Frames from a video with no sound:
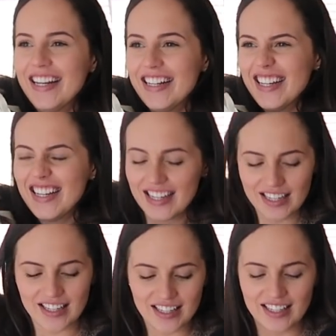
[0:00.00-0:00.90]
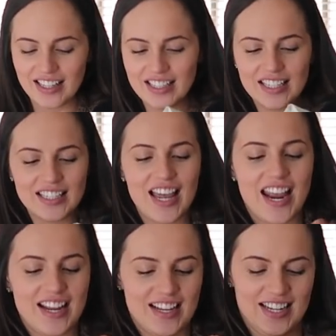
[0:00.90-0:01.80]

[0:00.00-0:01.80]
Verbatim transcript: This is like